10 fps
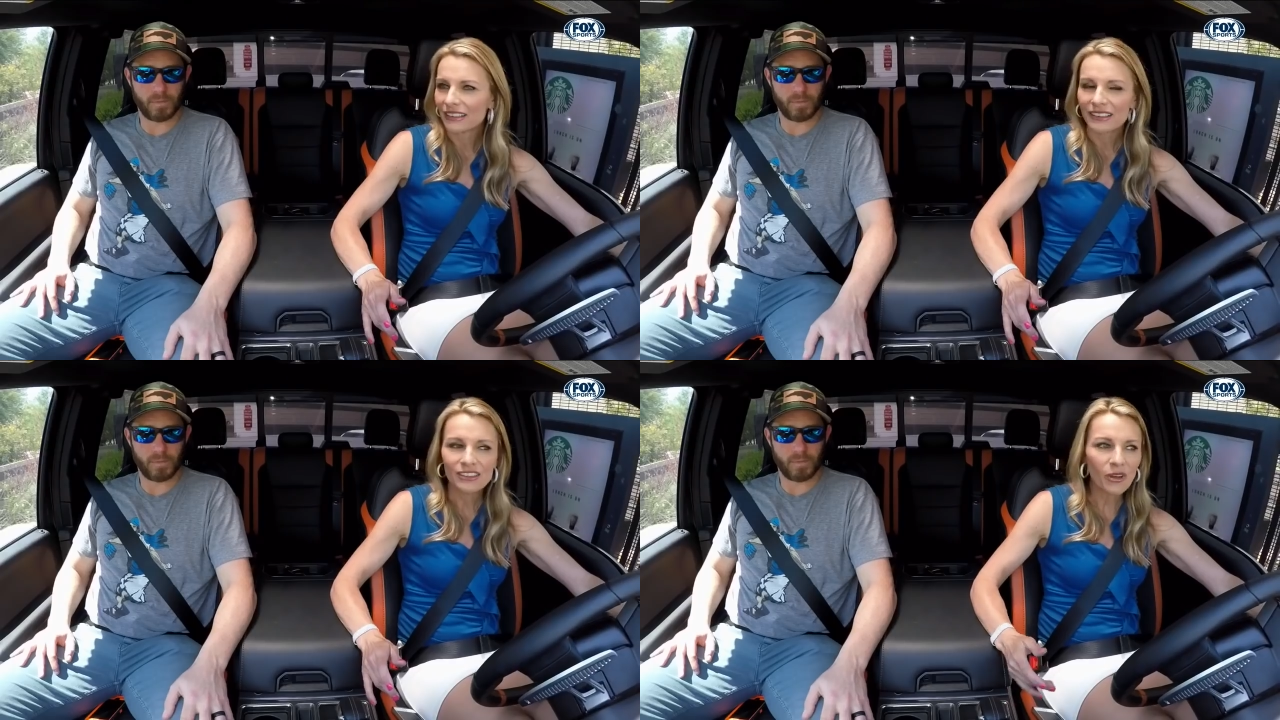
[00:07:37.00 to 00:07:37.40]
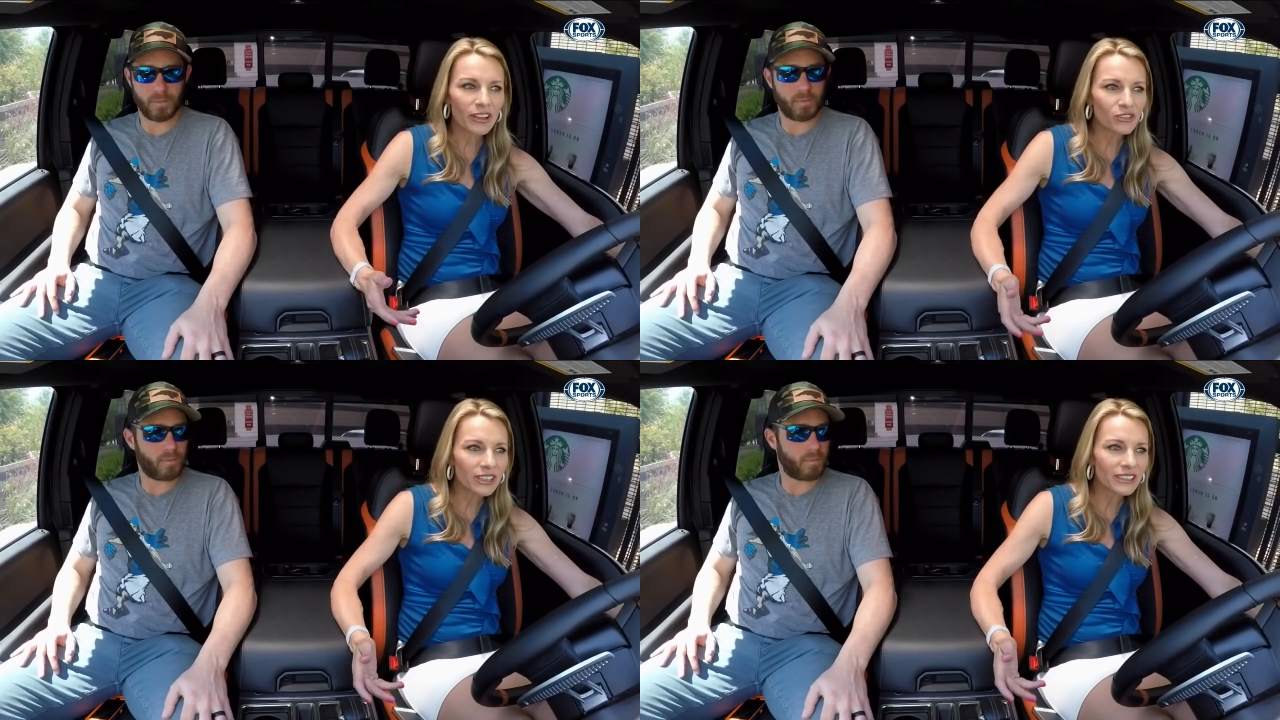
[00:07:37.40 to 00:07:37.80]
Speaker 1: So I
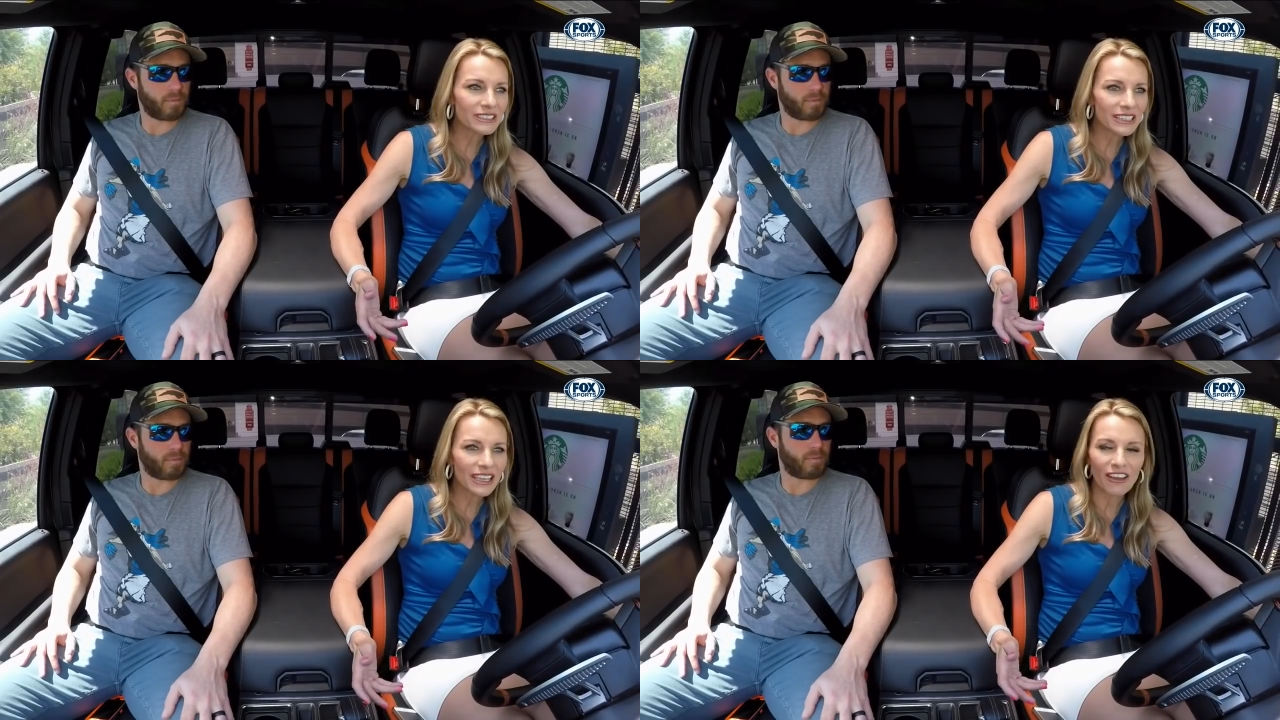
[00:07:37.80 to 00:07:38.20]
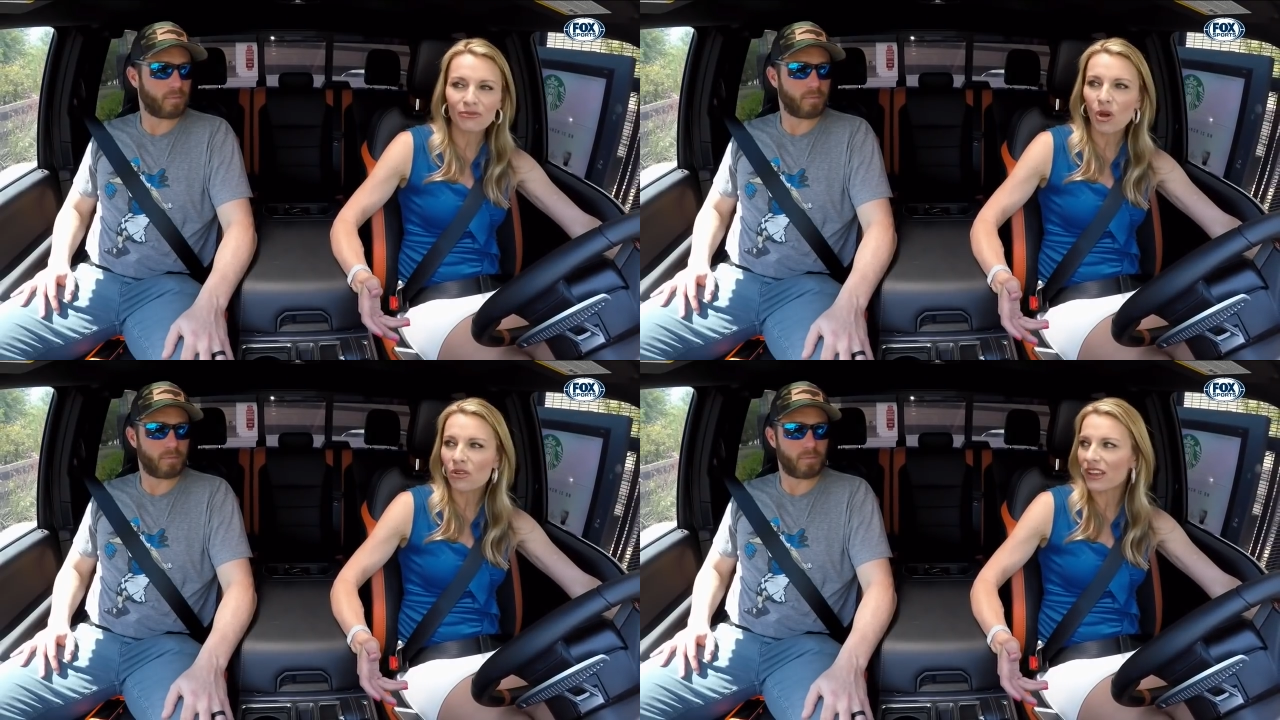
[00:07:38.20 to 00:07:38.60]
drink a decaf
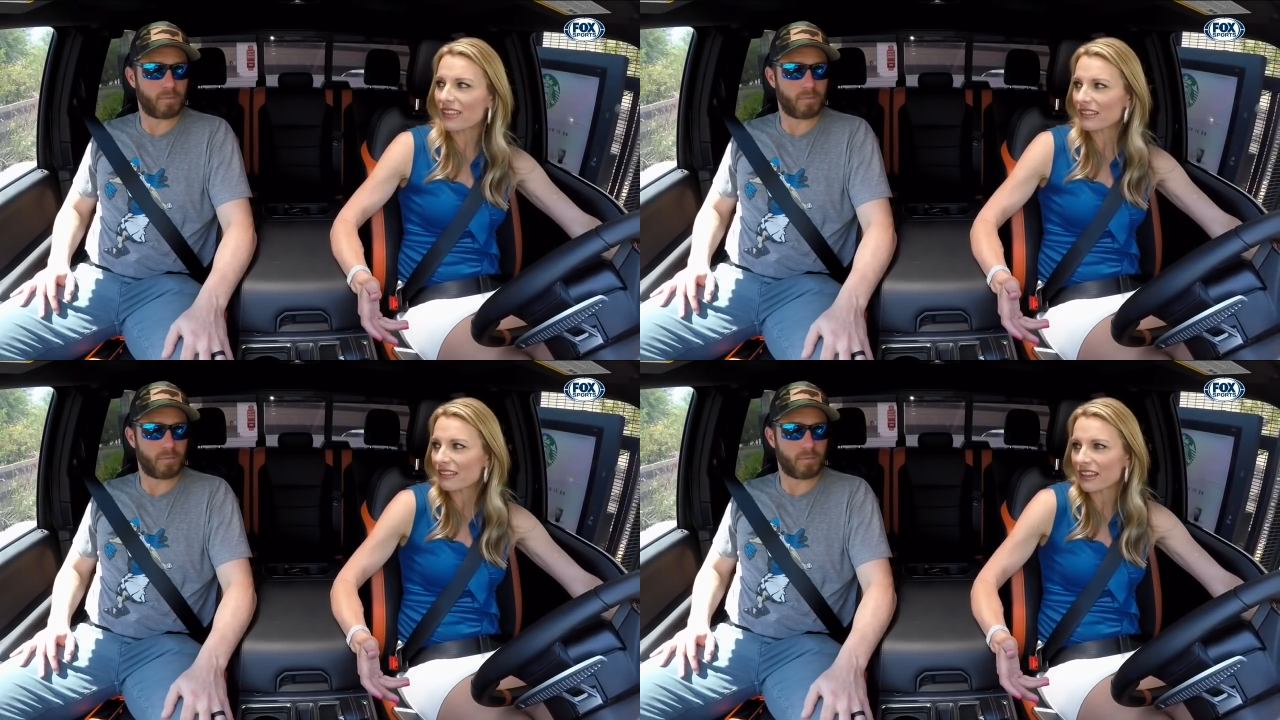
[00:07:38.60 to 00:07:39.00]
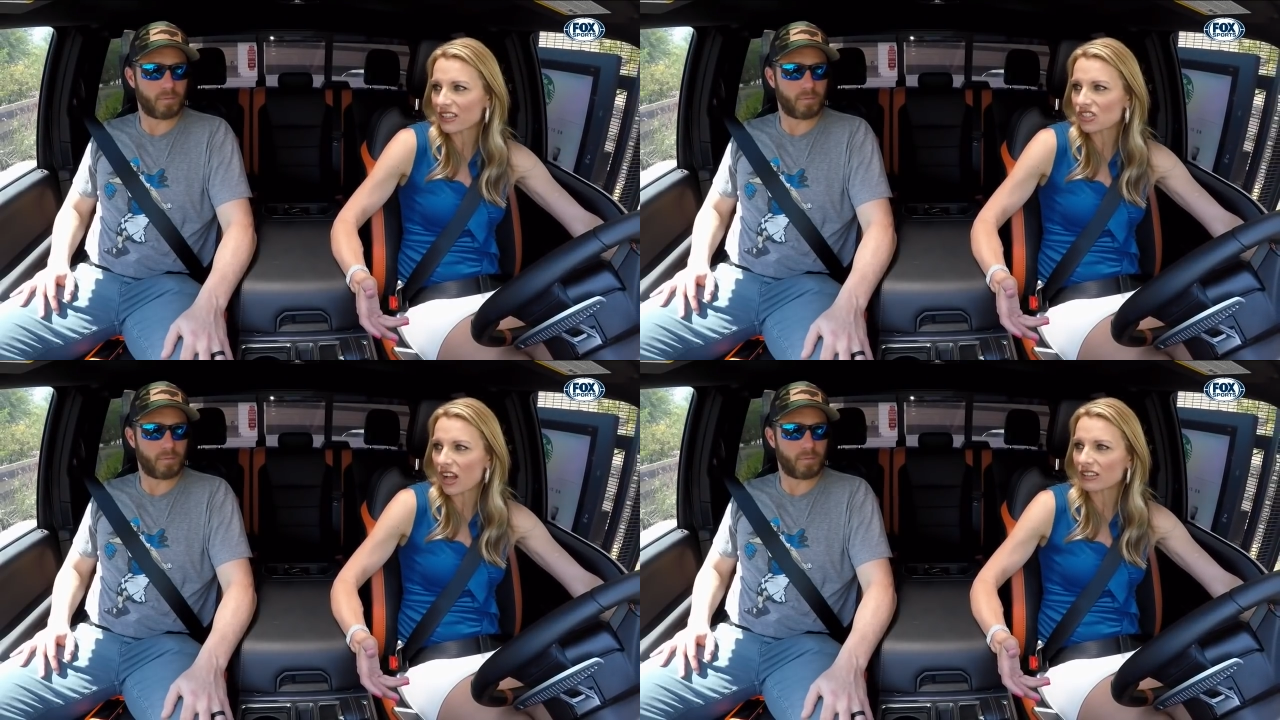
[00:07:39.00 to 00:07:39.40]
mocha. That's like a
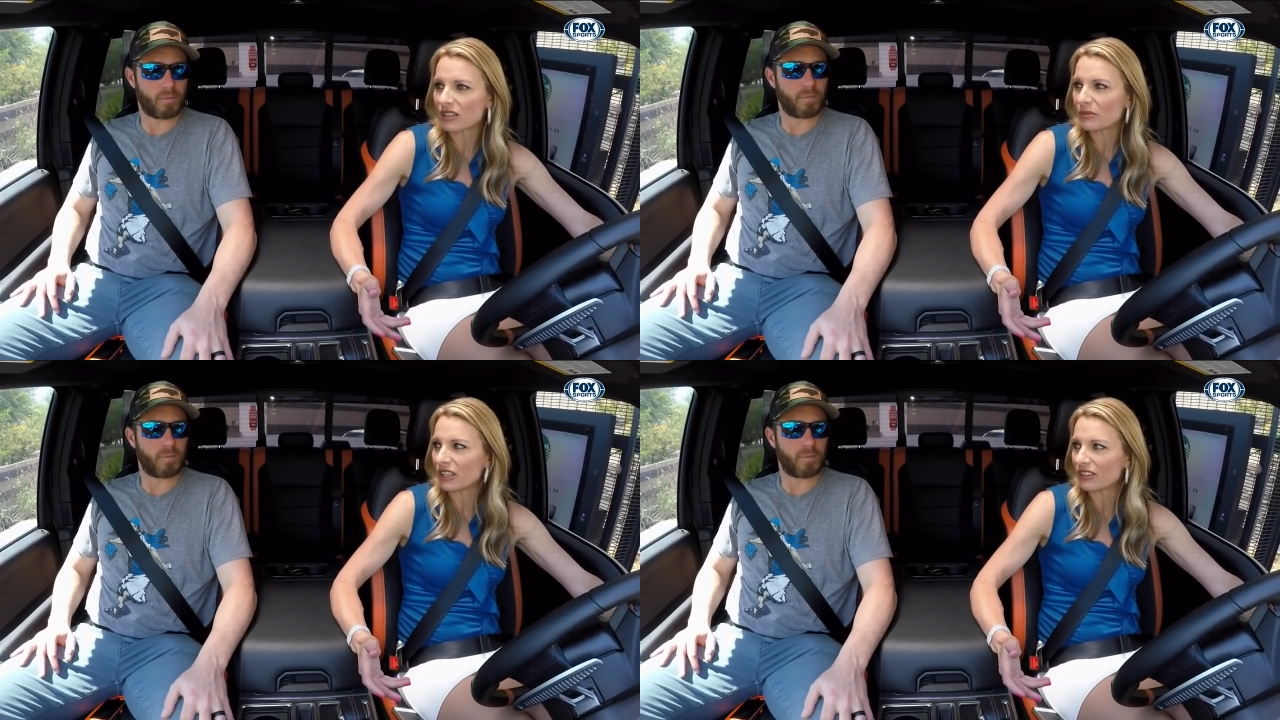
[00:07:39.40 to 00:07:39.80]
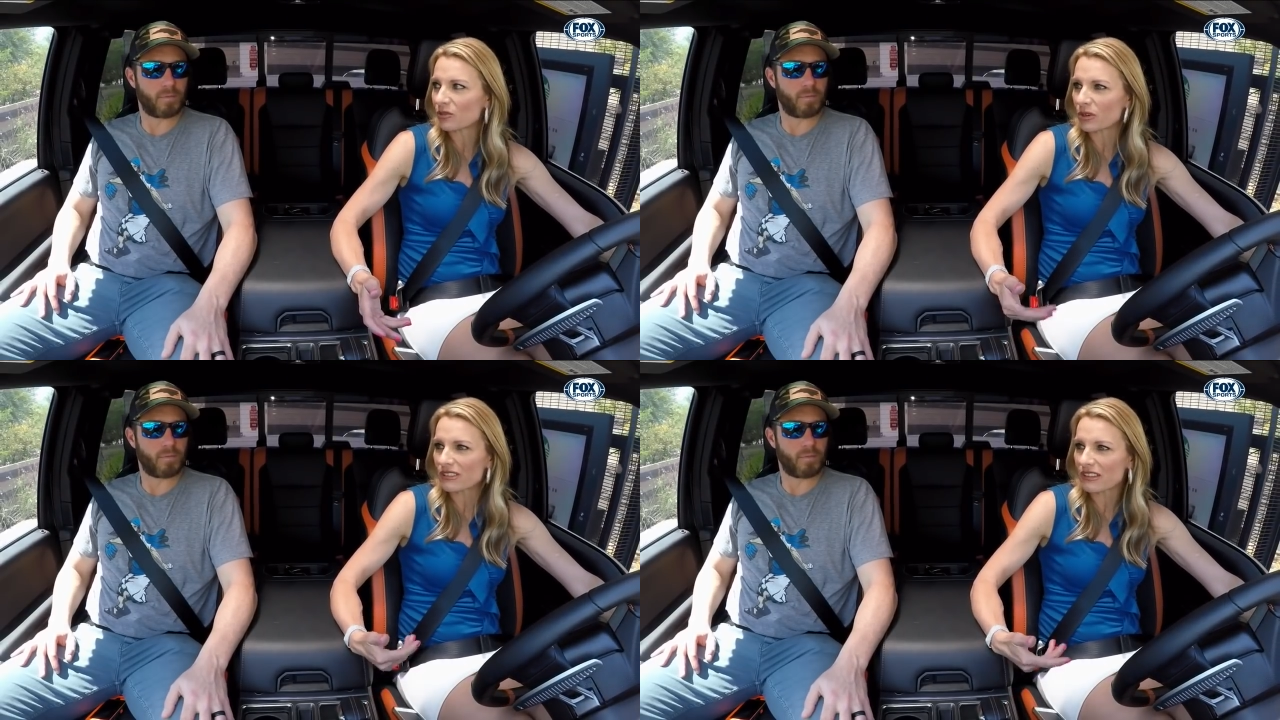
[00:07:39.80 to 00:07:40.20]
chocolate milk. What
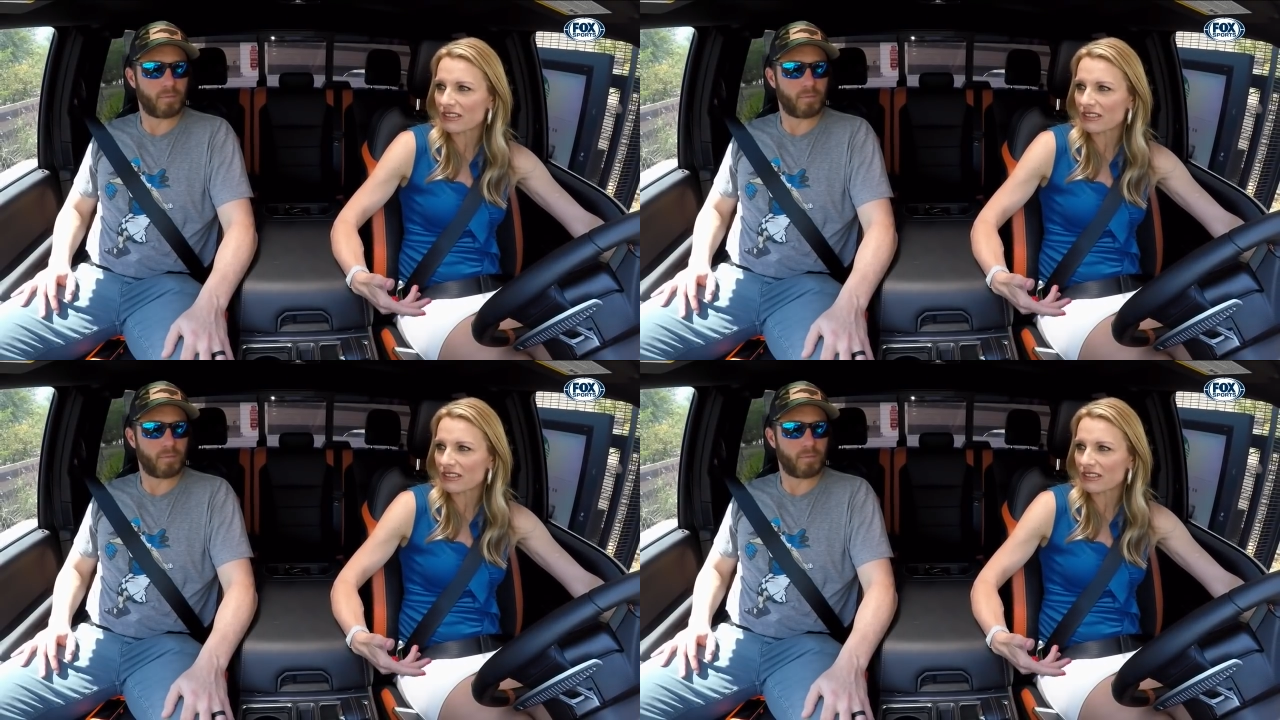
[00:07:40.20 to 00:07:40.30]
is this?